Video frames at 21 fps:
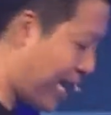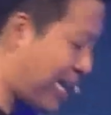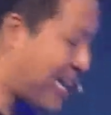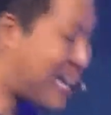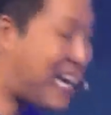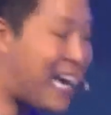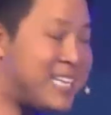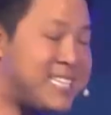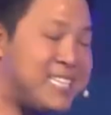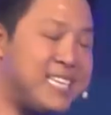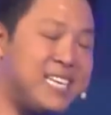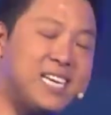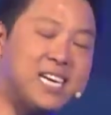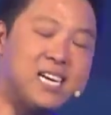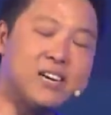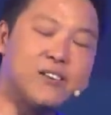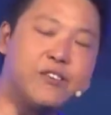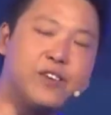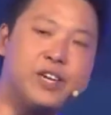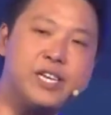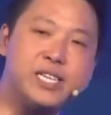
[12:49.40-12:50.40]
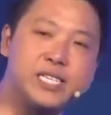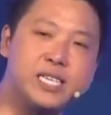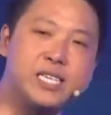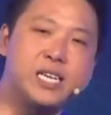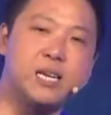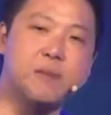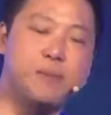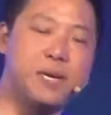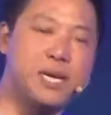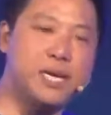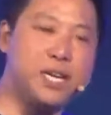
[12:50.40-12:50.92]
and getting a
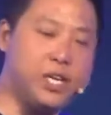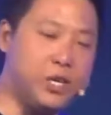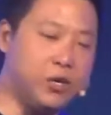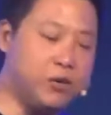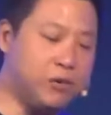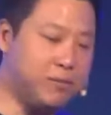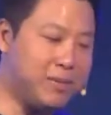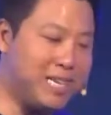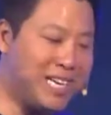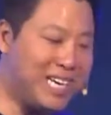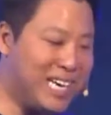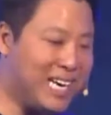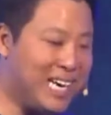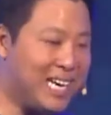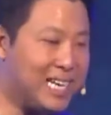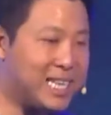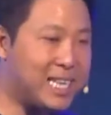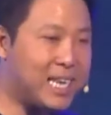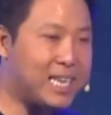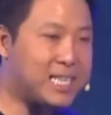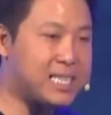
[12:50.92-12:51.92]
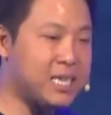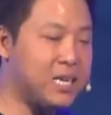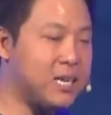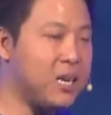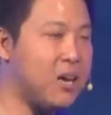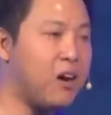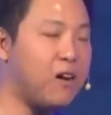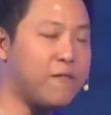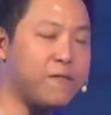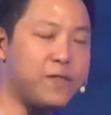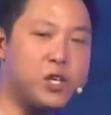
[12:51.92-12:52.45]
reasonable deal, it takes a
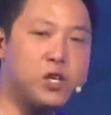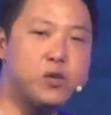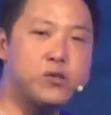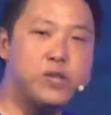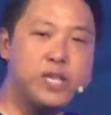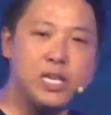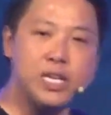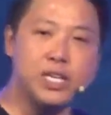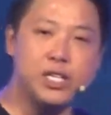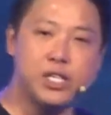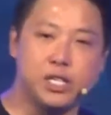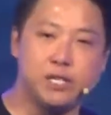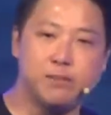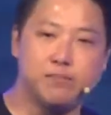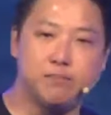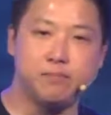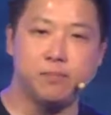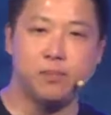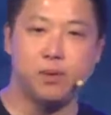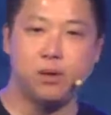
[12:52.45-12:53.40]
lot of due diligence,